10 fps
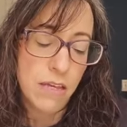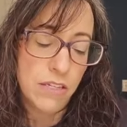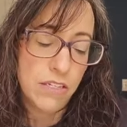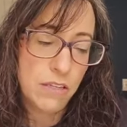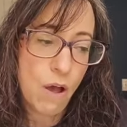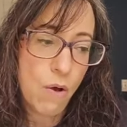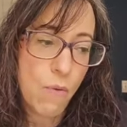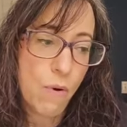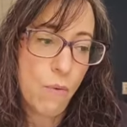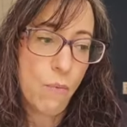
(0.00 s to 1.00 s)

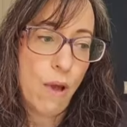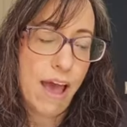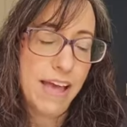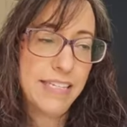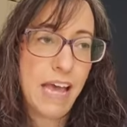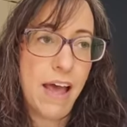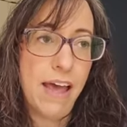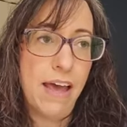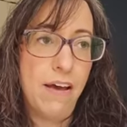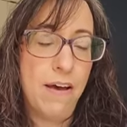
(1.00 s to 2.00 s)
So as
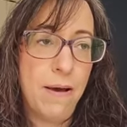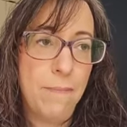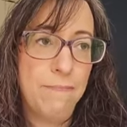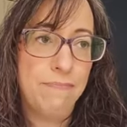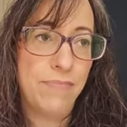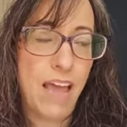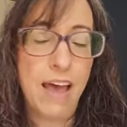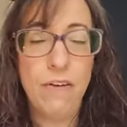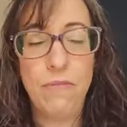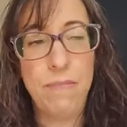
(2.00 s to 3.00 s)
I, um,
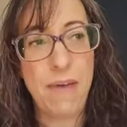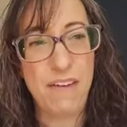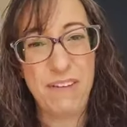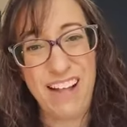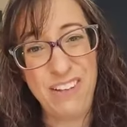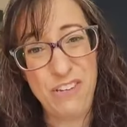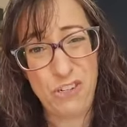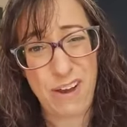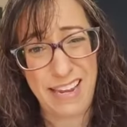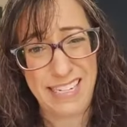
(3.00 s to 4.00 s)
I don't remember, I, I lose
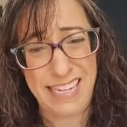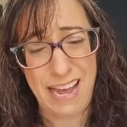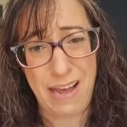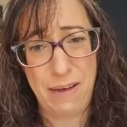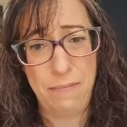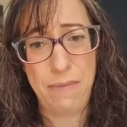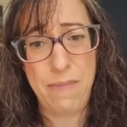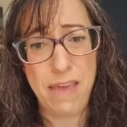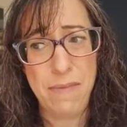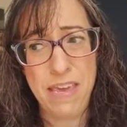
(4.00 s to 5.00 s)
track of time, but
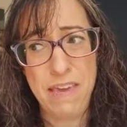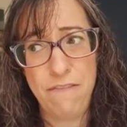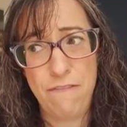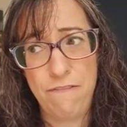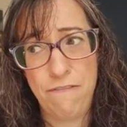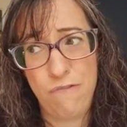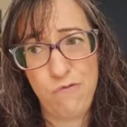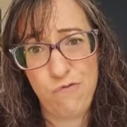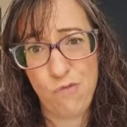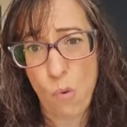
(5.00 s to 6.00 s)
maybe
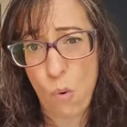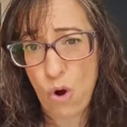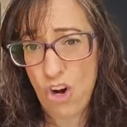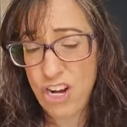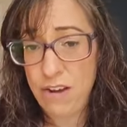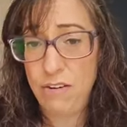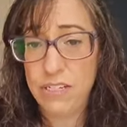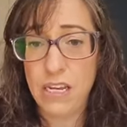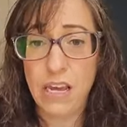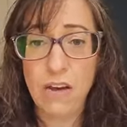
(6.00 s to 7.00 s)
four
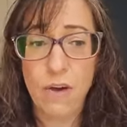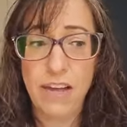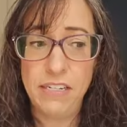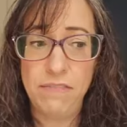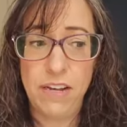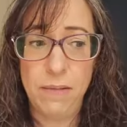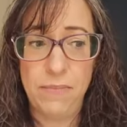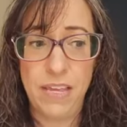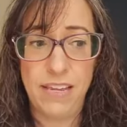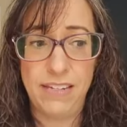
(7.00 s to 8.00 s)
years ago, I
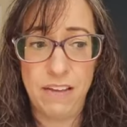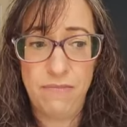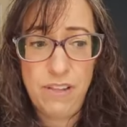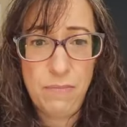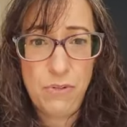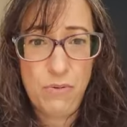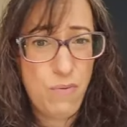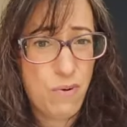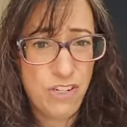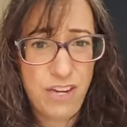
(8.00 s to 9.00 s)
developed the anti-inflammatory
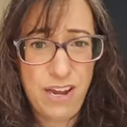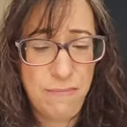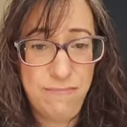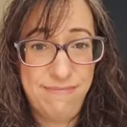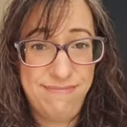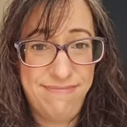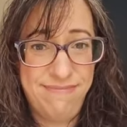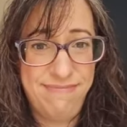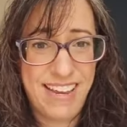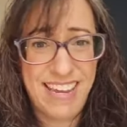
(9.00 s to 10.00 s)
workshop.
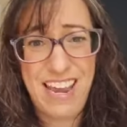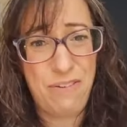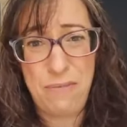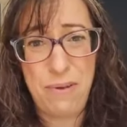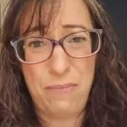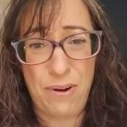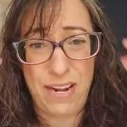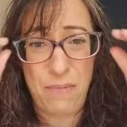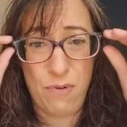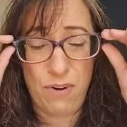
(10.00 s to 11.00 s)
I can't remember
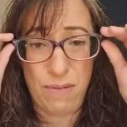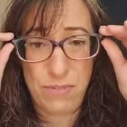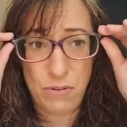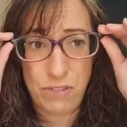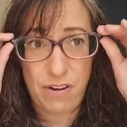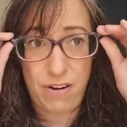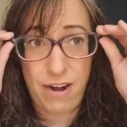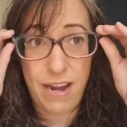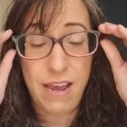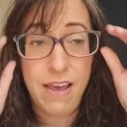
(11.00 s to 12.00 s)
anymore. I'm so sorry.